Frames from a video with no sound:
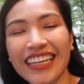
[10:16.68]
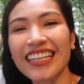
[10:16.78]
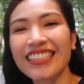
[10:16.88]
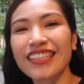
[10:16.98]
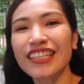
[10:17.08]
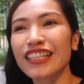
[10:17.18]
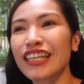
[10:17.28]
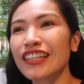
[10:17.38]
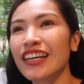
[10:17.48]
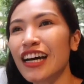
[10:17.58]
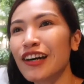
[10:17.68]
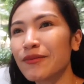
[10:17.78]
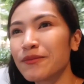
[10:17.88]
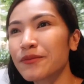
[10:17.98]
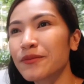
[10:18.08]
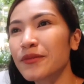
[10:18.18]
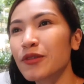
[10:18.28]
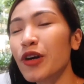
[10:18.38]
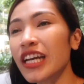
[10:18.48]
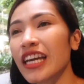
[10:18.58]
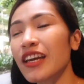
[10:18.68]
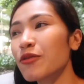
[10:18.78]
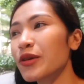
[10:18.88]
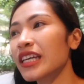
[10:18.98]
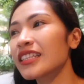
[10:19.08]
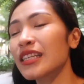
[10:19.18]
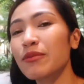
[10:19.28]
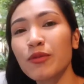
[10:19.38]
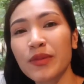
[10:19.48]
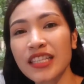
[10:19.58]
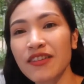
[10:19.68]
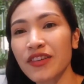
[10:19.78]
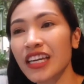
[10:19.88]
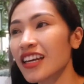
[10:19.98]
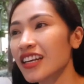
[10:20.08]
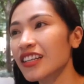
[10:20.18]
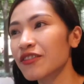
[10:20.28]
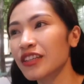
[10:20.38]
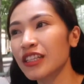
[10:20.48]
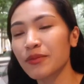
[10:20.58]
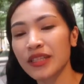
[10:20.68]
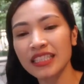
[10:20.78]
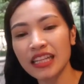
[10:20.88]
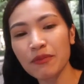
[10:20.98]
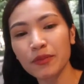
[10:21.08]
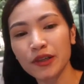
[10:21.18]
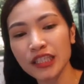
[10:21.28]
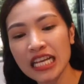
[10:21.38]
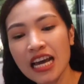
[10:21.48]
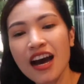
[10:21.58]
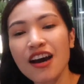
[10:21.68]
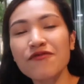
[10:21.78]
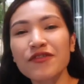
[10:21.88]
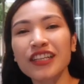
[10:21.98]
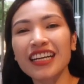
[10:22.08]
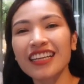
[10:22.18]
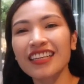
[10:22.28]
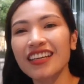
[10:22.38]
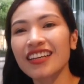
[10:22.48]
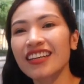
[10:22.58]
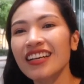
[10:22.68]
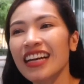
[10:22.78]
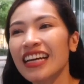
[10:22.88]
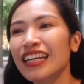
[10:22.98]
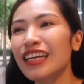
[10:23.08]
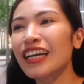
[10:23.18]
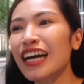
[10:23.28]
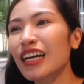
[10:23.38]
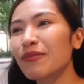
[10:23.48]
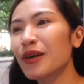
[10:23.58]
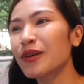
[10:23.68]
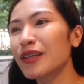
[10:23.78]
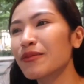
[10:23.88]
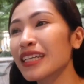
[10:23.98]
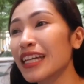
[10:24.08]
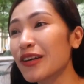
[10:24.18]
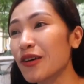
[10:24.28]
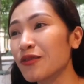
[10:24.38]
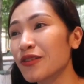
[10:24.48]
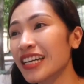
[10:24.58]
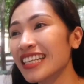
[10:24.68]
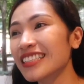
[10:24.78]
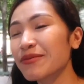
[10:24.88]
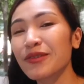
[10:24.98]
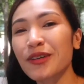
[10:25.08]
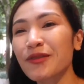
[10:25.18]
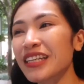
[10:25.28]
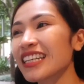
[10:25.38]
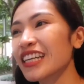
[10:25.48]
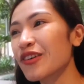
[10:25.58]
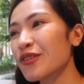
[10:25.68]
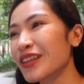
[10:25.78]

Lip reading: So, I started working with Cebu Pacific here in the Philippines. Tapos, after a year, nangarap ako na mag-layover. Kasi before, walang layover.